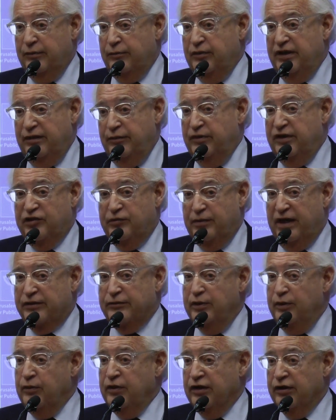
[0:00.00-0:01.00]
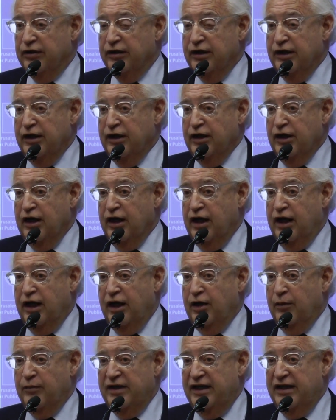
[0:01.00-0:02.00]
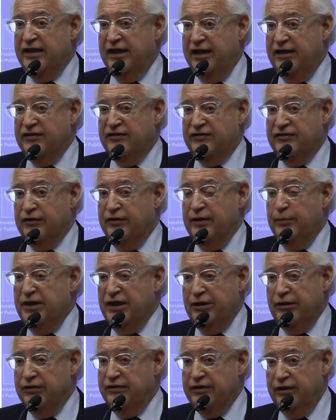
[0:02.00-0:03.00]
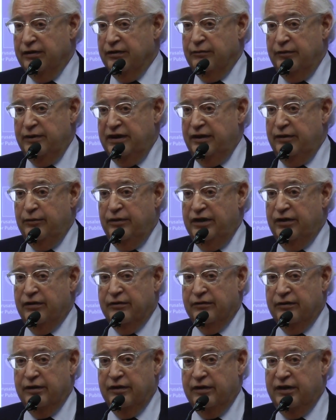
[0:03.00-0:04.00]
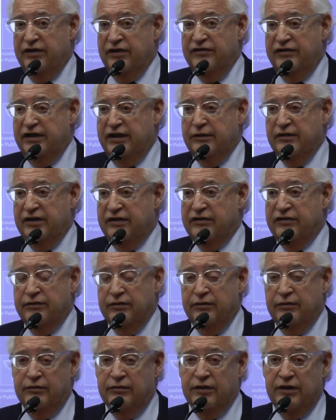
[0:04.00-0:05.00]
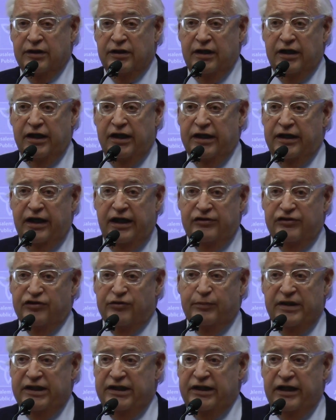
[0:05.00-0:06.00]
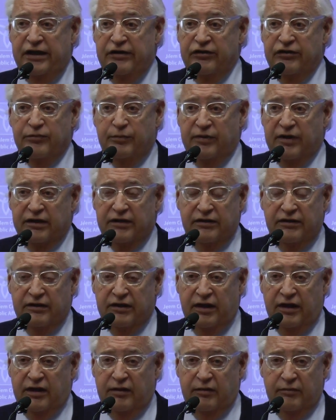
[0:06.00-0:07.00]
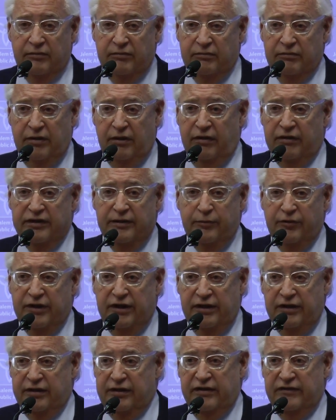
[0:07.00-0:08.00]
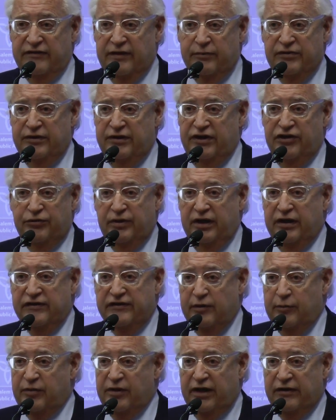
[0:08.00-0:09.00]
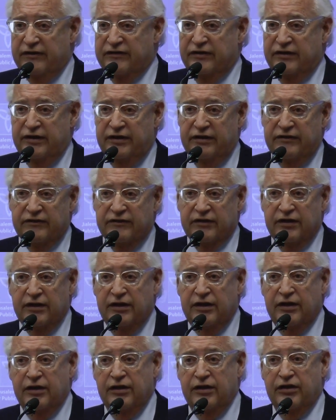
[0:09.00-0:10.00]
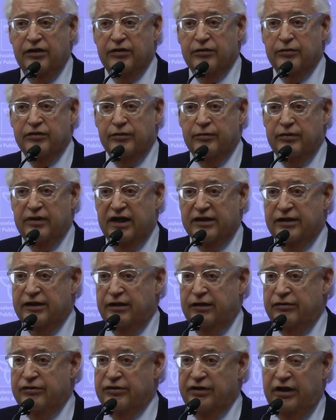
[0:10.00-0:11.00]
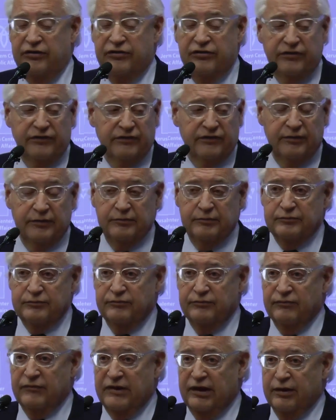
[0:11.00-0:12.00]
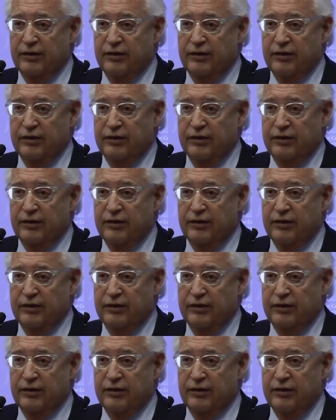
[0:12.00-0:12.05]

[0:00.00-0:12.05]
We expect we will. And so the bigger deal, we are continuing to engage as mediators, but ultimately it's up to the Israelis and the Palestinians through direct negotiations.